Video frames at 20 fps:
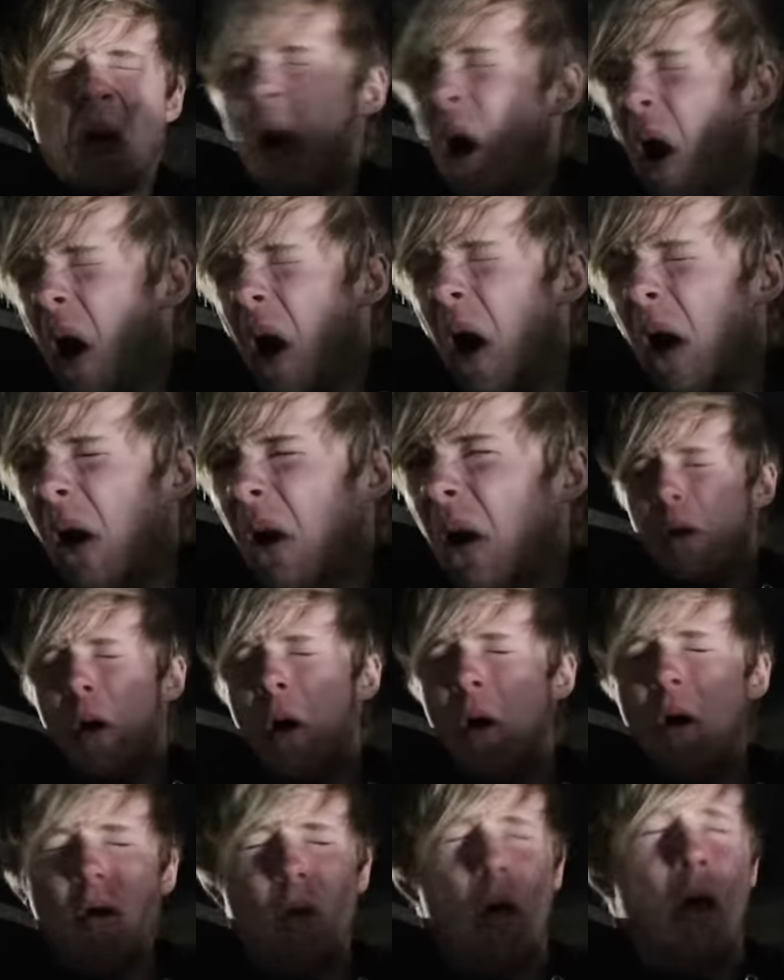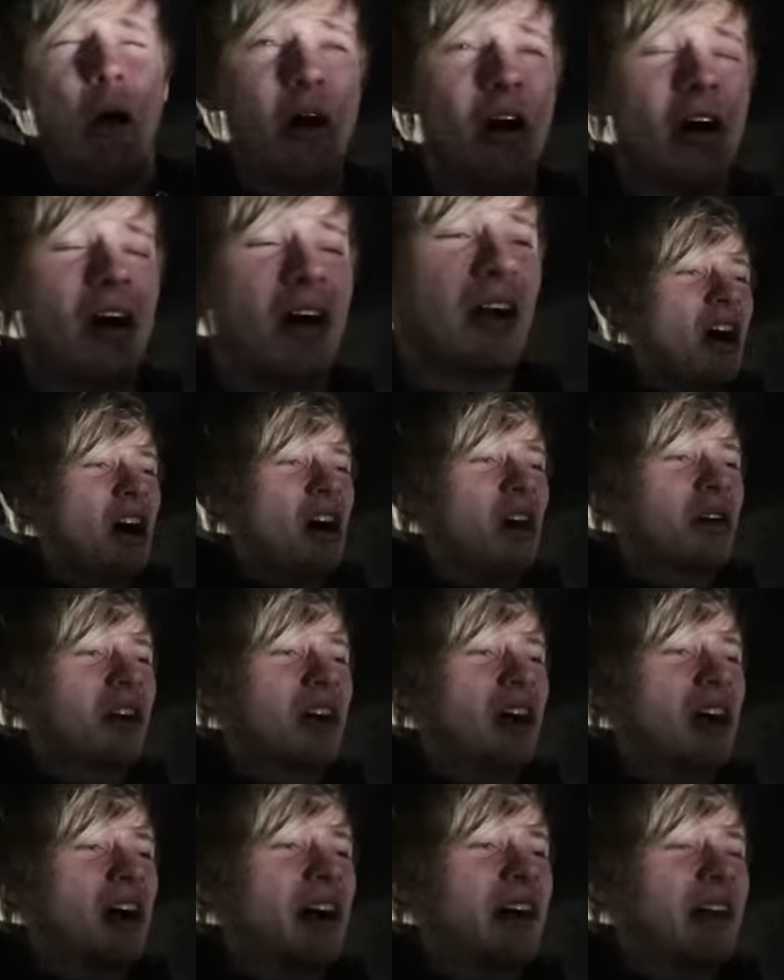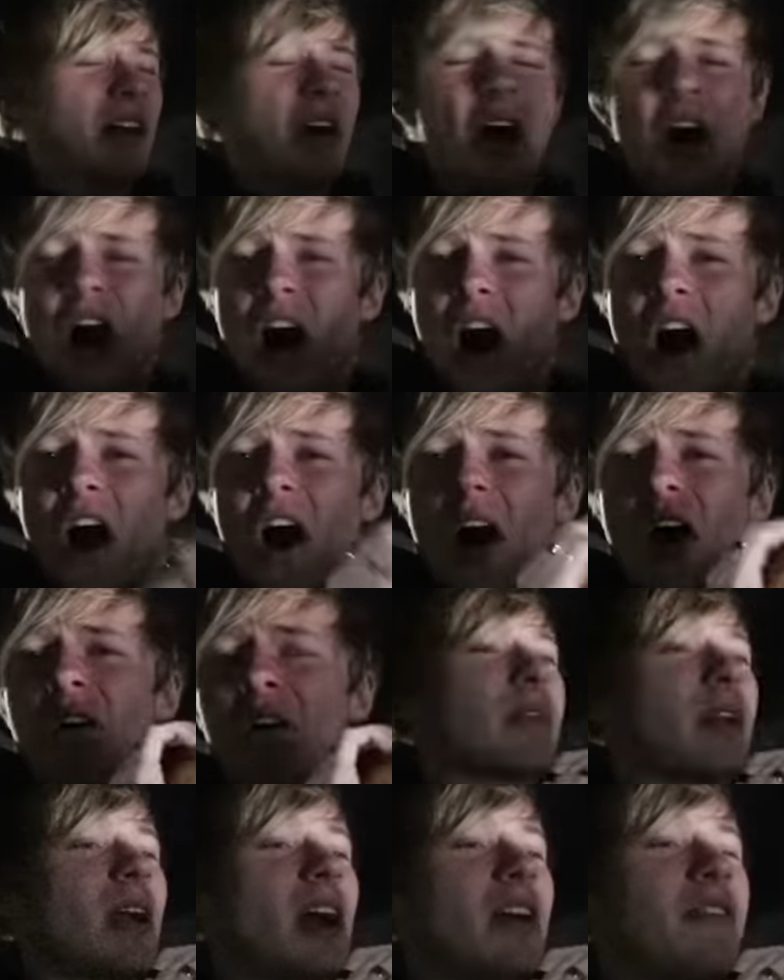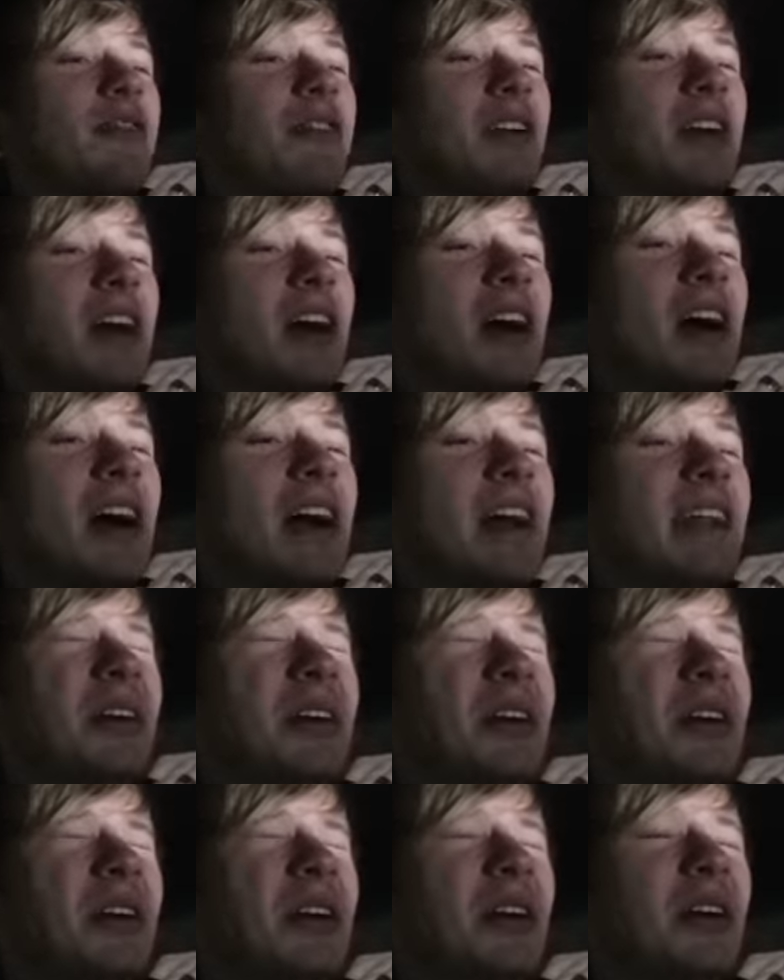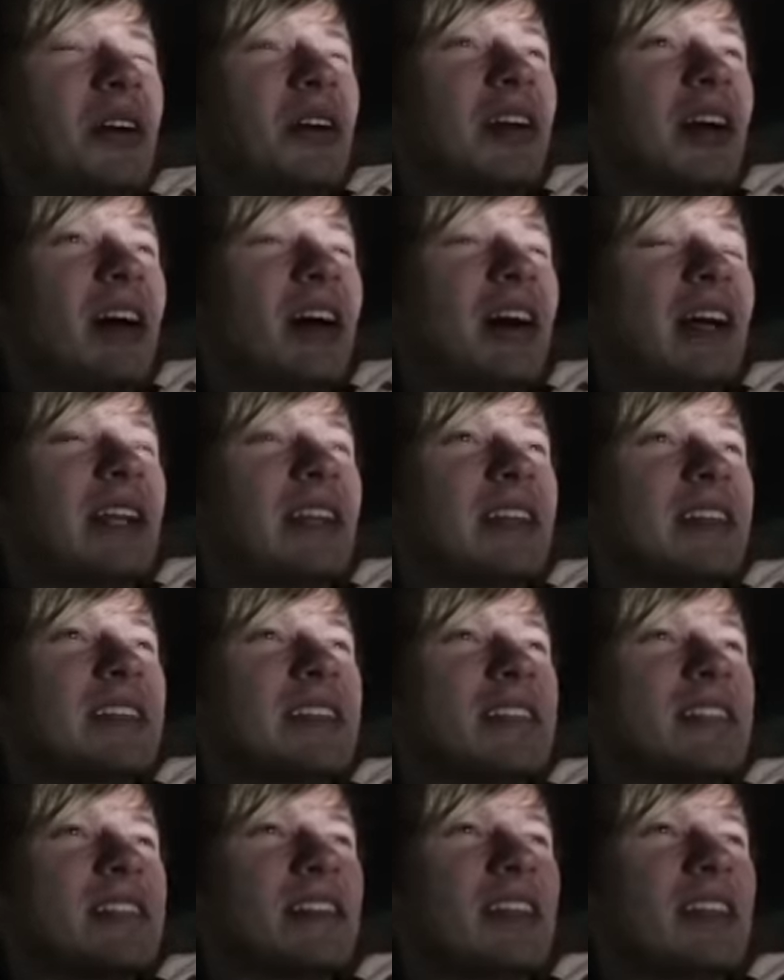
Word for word: Oh! Oh God! Oh! I forgot. Oh God, this is